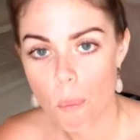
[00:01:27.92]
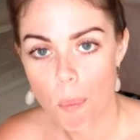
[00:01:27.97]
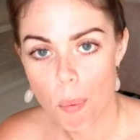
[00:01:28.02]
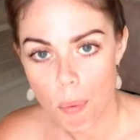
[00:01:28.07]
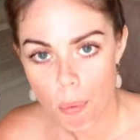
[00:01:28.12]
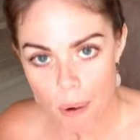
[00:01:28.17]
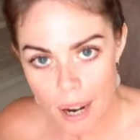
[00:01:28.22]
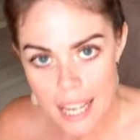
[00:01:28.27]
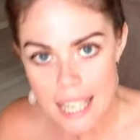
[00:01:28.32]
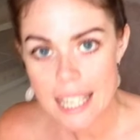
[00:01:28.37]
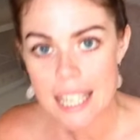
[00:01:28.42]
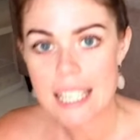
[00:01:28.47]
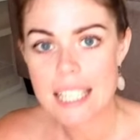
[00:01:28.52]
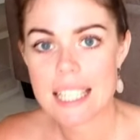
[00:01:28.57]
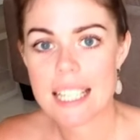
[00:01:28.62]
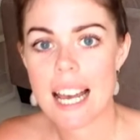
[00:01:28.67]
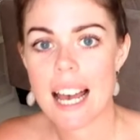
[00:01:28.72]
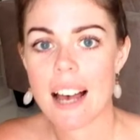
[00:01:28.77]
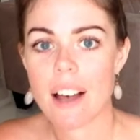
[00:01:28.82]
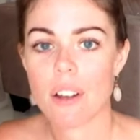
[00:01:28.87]
breaking
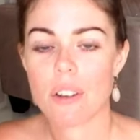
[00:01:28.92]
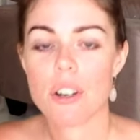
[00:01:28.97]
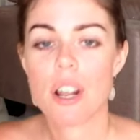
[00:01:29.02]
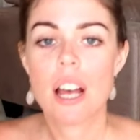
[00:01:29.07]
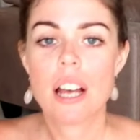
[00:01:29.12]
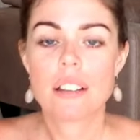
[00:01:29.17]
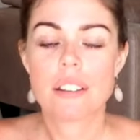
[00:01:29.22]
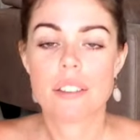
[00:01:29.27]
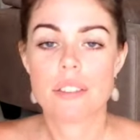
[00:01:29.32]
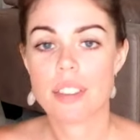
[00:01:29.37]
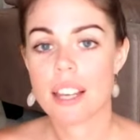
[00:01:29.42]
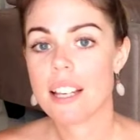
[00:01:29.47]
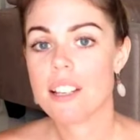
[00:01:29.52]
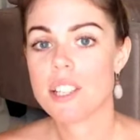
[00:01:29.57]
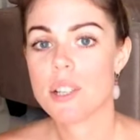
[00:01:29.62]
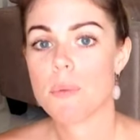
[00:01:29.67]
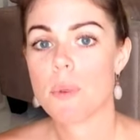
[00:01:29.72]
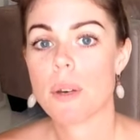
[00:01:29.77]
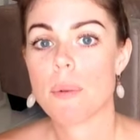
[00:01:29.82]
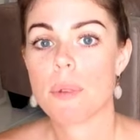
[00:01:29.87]
down the things
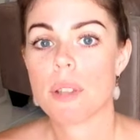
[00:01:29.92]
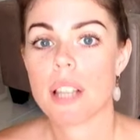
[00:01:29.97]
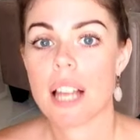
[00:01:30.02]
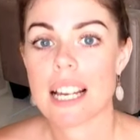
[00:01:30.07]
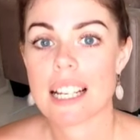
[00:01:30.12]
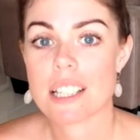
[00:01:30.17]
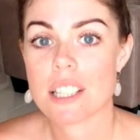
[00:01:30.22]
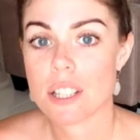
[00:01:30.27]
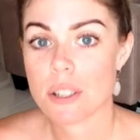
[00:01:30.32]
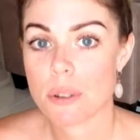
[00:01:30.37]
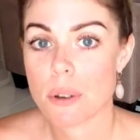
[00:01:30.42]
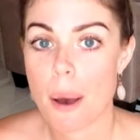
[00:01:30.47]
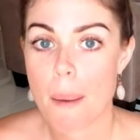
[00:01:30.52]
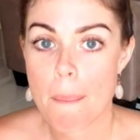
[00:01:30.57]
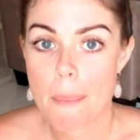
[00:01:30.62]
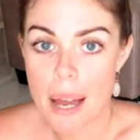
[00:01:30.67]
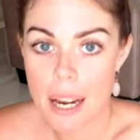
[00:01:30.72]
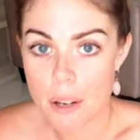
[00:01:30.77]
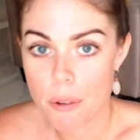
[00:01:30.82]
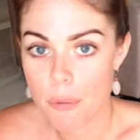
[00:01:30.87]
that we would like to
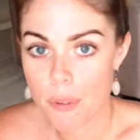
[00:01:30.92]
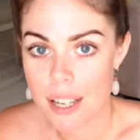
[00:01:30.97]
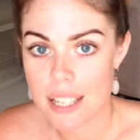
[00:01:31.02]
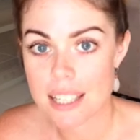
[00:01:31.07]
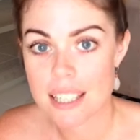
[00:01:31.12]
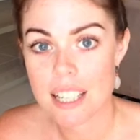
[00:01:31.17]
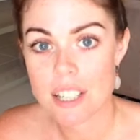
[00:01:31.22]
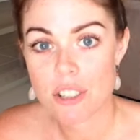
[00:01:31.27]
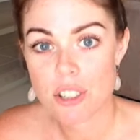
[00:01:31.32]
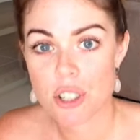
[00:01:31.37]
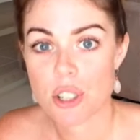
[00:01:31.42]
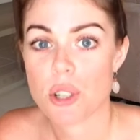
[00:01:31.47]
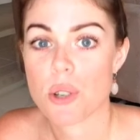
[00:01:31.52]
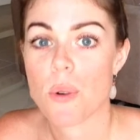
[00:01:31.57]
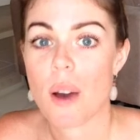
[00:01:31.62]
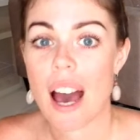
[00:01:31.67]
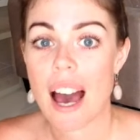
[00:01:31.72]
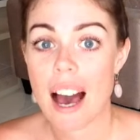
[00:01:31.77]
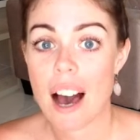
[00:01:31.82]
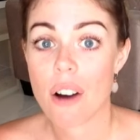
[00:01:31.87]
manifest
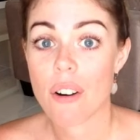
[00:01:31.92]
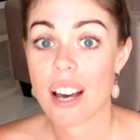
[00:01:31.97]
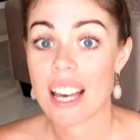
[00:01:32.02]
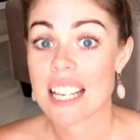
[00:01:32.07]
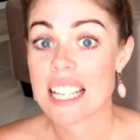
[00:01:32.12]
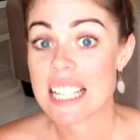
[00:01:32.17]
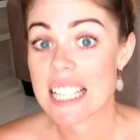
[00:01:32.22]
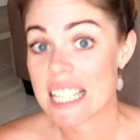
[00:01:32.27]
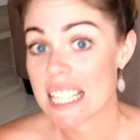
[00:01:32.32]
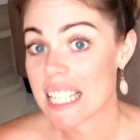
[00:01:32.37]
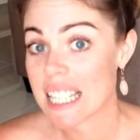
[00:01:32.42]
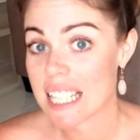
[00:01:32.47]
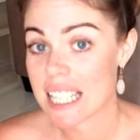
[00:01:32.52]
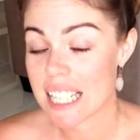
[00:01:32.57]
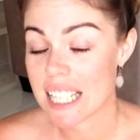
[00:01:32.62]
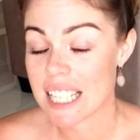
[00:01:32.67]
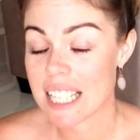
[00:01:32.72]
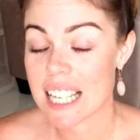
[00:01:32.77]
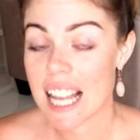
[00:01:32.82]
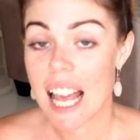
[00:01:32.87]
into our
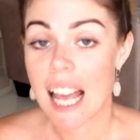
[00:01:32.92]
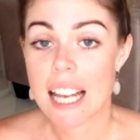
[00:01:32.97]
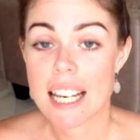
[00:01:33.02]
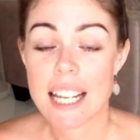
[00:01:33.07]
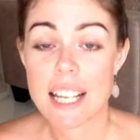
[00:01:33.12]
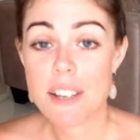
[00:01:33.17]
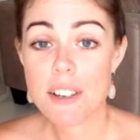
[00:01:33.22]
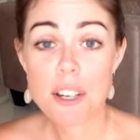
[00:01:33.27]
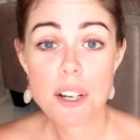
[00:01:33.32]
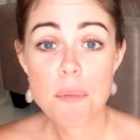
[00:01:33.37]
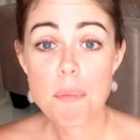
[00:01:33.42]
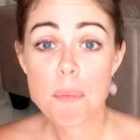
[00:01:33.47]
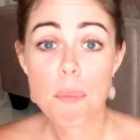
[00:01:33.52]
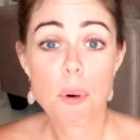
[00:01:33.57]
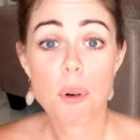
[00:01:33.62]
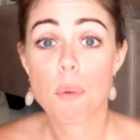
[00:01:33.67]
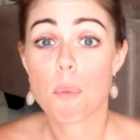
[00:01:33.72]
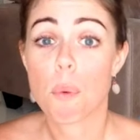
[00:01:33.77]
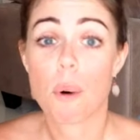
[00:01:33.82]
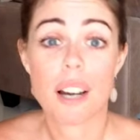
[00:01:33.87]
existence. Now, you can
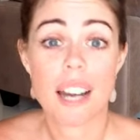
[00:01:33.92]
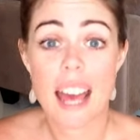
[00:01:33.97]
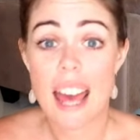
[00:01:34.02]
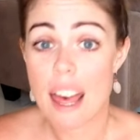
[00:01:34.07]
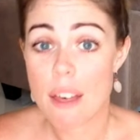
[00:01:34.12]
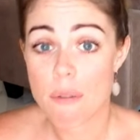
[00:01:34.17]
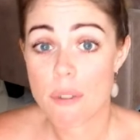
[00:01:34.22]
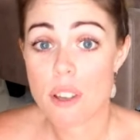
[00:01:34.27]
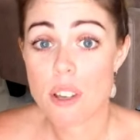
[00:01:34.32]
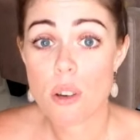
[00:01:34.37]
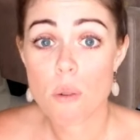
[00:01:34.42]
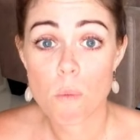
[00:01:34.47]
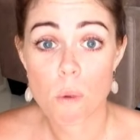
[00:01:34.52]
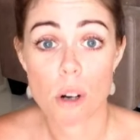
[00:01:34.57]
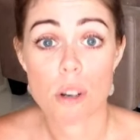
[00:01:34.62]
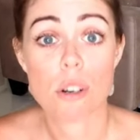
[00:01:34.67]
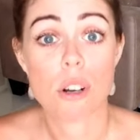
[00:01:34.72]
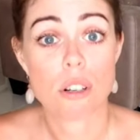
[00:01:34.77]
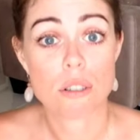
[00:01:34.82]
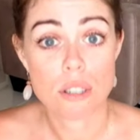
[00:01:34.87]
put whatever you
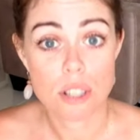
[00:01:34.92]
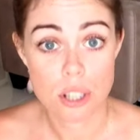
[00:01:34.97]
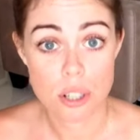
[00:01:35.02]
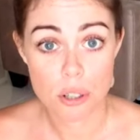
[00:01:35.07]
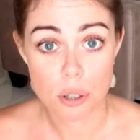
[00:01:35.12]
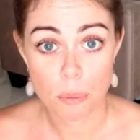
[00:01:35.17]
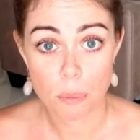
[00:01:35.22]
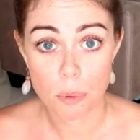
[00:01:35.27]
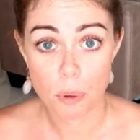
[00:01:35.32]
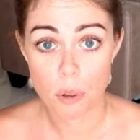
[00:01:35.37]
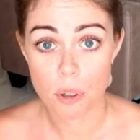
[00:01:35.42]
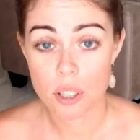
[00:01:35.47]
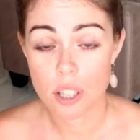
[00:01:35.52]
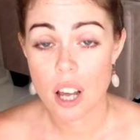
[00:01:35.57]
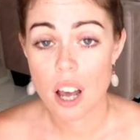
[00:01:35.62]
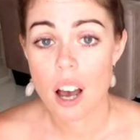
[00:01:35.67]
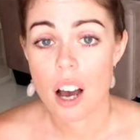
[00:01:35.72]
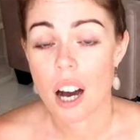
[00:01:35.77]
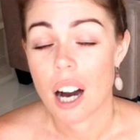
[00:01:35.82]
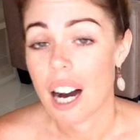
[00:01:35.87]
want onto your board.
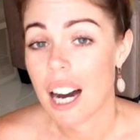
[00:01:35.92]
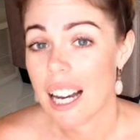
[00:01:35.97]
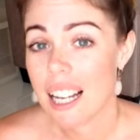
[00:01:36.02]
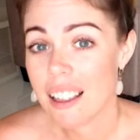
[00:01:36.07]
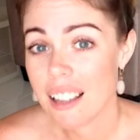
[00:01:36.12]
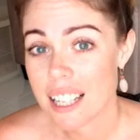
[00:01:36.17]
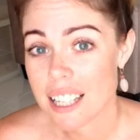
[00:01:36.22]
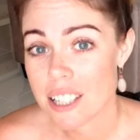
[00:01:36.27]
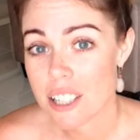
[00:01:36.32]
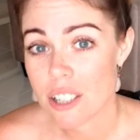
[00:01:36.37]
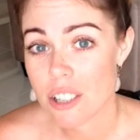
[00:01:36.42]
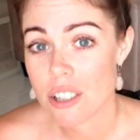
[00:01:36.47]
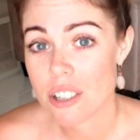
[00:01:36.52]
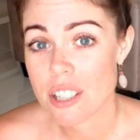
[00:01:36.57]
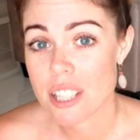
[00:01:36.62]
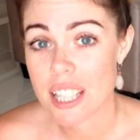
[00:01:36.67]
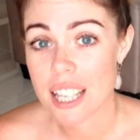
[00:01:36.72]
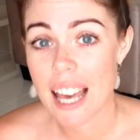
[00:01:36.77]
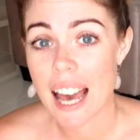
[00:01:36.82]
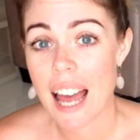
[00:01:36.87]
I like to
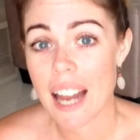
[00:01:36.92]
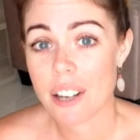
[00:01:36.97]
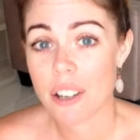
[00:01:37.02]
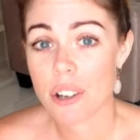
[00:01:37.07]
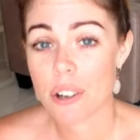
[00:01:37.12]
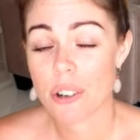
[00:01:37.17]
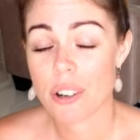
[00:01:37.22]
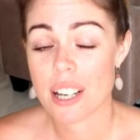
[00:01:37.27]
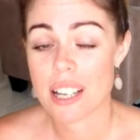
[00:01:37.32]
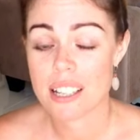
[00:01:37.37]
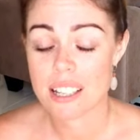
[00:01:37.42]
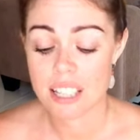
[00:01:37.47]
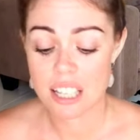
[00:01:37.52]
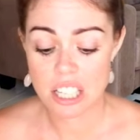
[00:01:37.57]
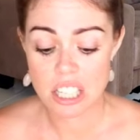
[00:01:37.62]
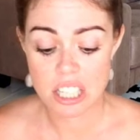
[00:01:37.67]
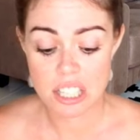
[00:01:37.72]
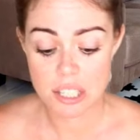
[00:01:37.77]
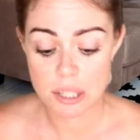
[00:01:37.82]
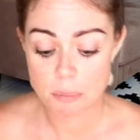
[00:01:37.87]
use the categories
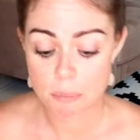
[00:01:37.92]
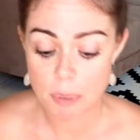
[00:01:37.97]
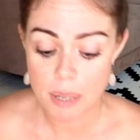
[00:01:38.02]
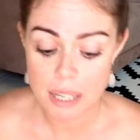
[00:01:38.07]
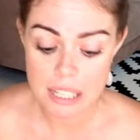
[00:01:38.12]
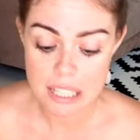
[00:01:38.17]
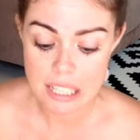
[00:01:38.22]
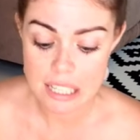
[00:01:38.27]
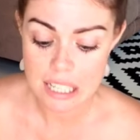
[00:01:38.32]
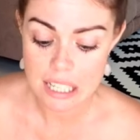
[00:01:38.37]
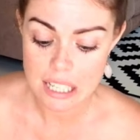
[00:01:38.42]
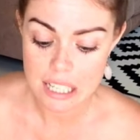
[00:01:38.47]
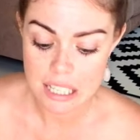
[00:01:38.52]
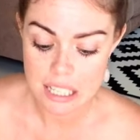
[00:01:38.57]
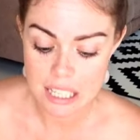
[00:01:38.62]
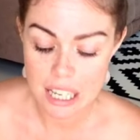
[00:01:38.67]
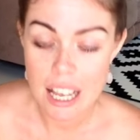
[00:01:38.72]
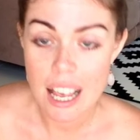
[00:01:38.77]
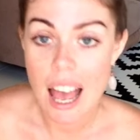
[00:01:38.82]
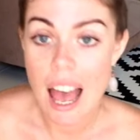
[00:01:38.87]
such as
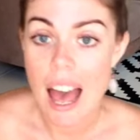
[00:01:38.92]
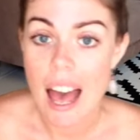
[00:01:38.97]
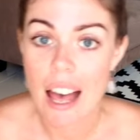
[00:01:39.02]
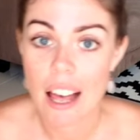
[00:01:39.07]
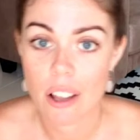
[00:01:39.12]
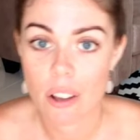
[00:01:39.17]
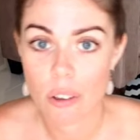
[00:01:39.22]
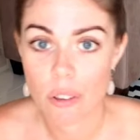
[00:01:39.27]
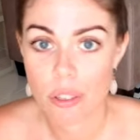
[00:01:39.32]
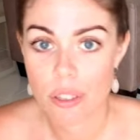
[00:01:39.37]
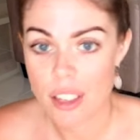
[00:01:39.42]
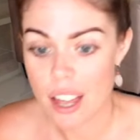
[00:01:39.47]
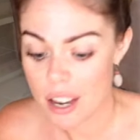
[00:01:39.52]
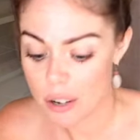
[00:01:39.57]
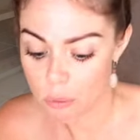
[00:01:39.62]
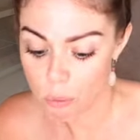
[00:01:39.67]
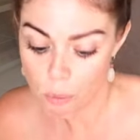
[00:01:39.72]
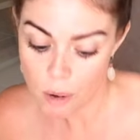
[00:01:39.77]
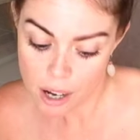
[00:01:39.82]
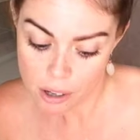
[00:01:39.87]
business, health,
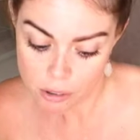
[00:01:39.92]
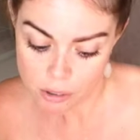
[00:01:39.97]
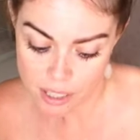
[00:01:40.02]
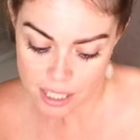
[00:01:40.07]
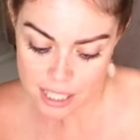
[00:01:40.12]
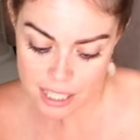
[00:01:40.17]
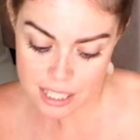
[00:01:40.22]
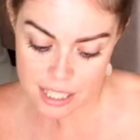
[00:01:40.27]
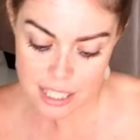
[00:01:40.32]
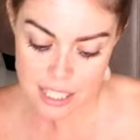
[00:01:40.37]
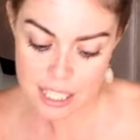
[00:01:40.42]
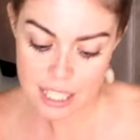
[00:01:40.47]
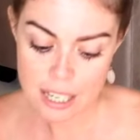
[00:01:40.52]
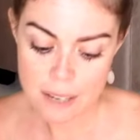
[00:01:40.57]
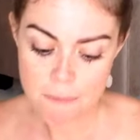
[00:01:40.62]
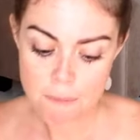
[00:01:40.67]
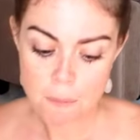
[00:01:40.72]
and wellness.